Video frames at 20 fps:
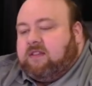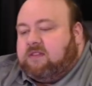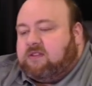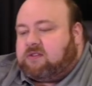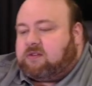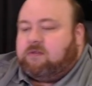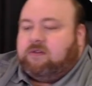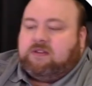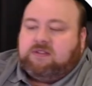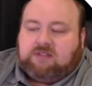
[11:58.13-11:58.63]

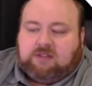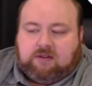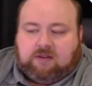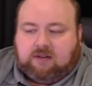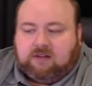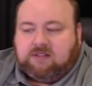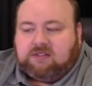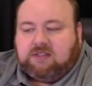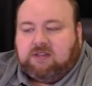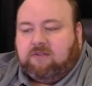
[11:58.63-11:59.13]
screens that you're
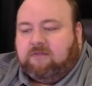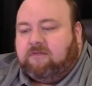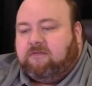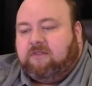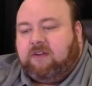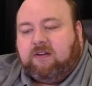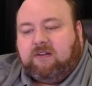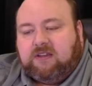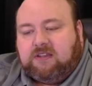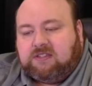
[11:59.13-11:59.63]
going to see are
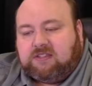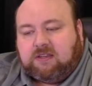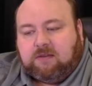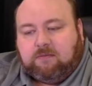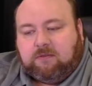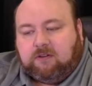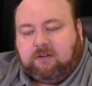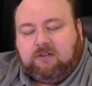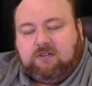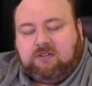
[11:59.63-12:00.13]
very
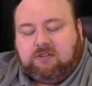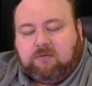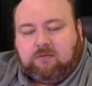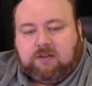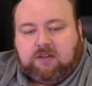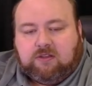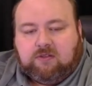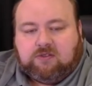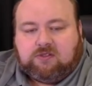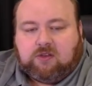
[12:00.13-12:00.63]
similar to
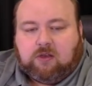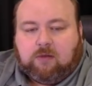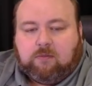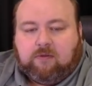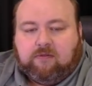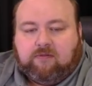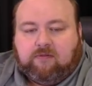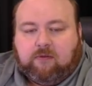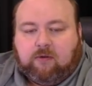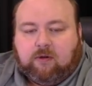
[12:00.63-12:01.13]
what you saw
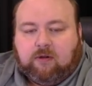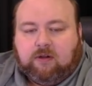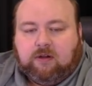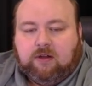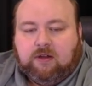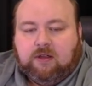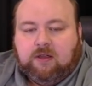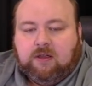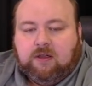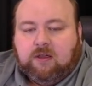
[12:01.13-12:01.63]
before.
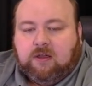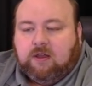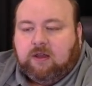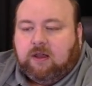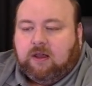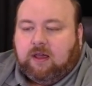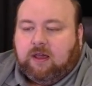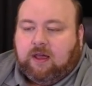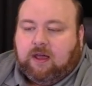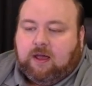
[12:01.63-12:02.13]

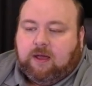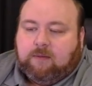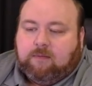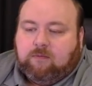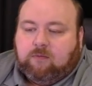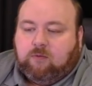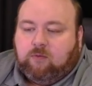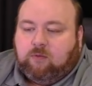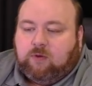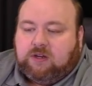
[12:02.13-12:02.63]

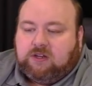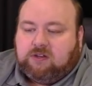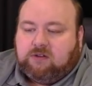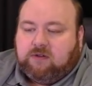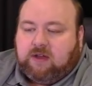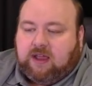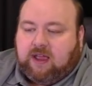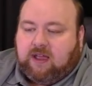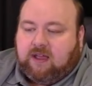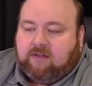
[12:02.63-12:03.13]
We
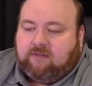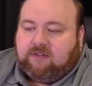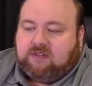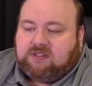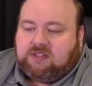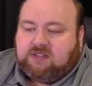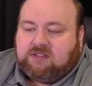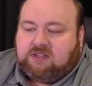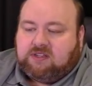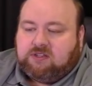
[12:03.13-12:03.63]
do have,
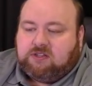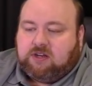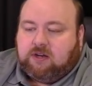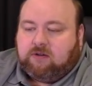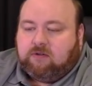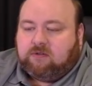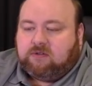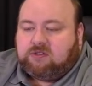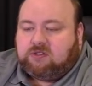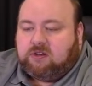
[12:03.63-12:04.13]
is this a
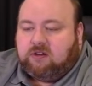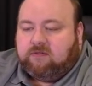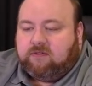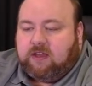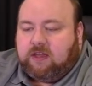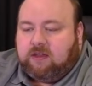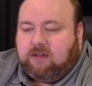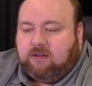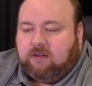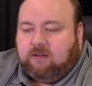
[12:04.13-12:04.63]
general
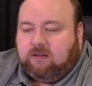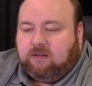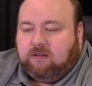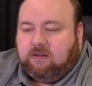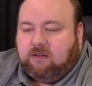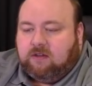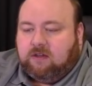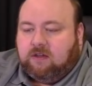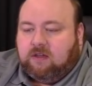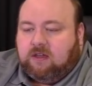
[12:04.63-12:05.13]
survey?
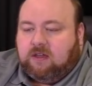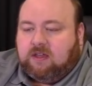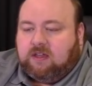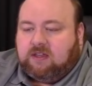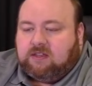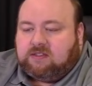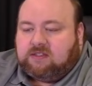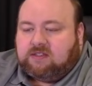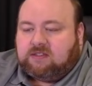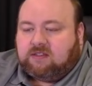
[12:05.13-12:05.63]

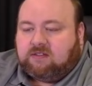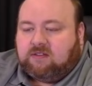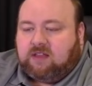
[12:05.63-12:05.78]
Is this a